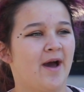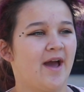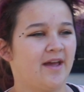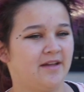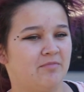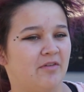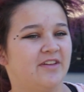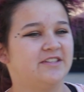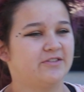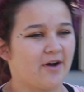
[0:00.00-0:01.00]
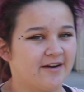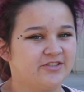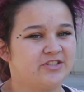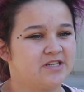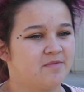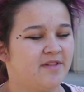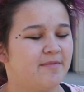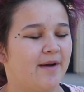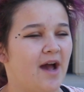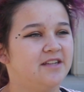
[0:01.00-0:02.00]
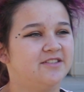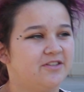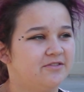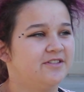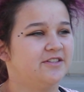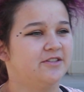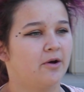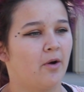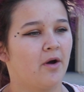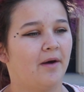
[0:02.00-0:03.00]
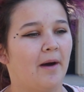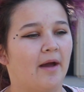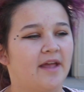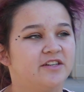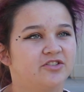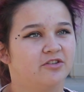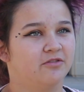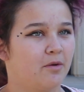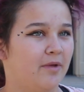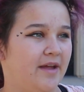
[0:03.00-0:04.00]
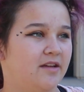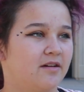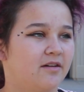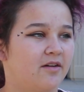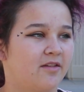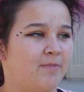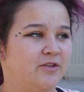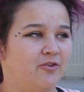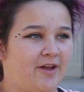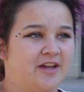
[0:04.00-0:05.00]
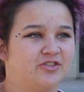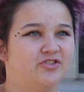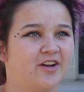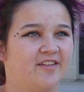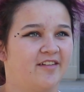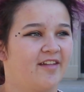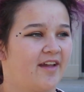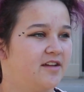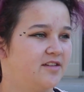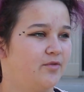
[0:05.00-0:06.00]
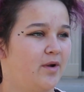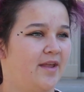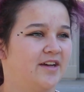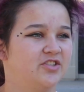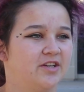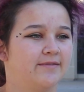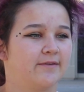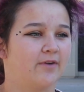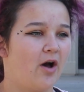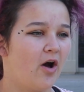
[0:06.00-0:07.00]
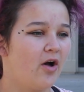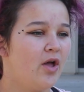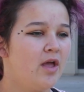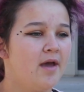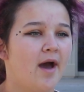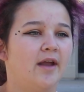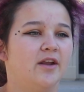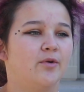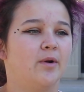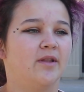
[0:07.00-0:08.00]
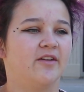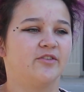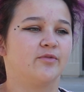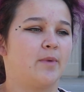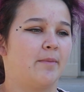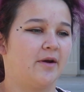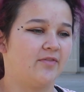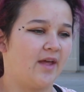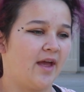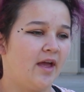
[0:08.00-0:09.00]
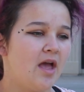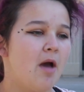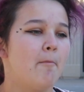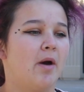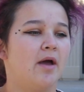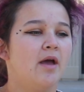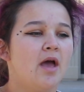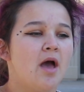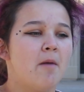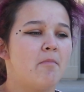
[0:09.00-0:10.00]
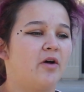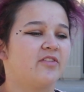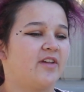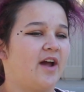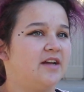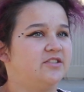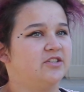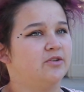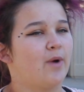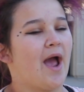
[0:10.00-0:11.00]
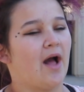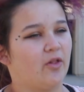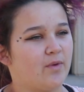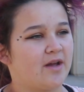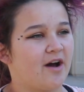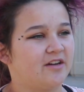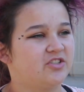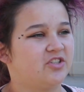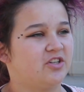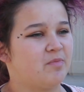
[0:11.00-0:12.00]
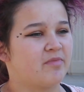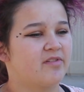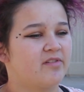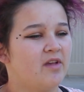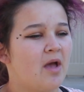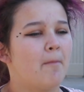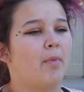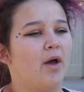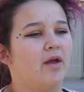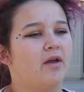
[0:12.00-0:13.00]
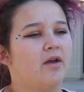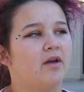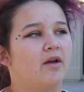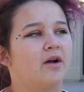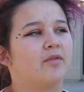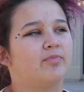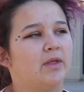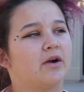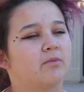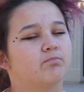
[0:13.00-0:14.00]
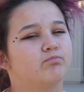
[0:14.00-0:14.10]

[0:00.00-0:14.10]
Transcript: I mostly do costumes, but I do do occasional, like special occasion dresses, like I did one last year for fall. I did one last year for my birthday, but mostly I do Halloween costumes, but they're